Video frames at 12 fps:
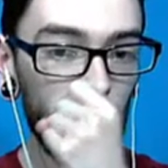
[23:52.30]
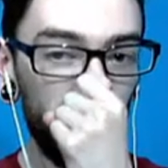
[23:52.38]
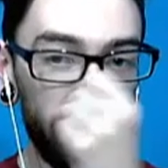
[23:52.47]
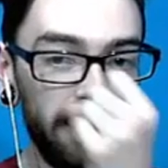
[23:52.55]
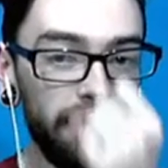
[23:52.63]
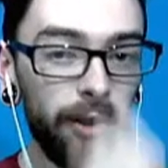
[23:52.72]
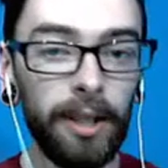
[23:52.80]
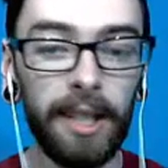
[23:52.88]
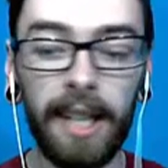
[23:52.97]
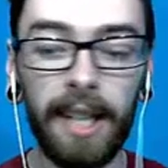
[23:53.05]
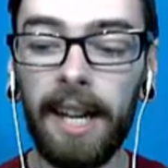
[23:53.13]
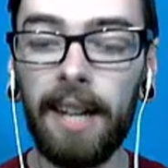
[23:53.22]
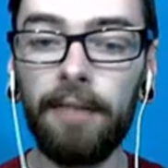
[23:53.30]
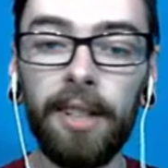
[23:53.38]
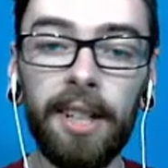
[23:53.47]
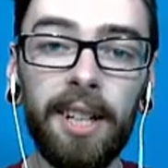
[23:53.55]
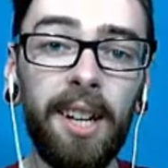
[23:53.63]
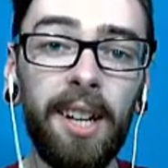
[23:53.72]
I think, to the cave in
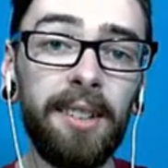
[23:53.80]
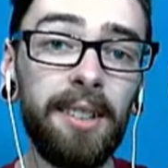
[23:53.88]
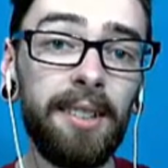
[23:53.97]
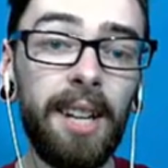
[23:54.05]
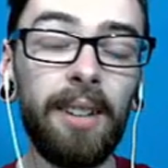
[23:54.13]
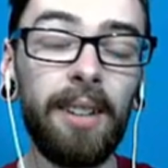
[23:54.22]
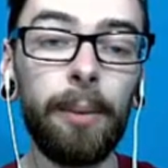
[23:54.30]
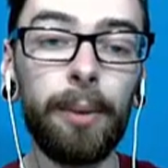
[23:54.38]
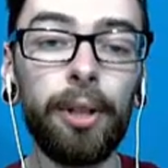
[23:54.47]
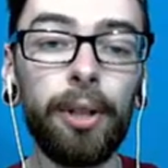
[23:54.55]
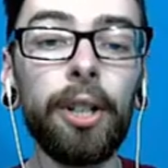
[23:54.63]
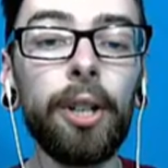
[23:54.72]
Agassiz town that we couldn't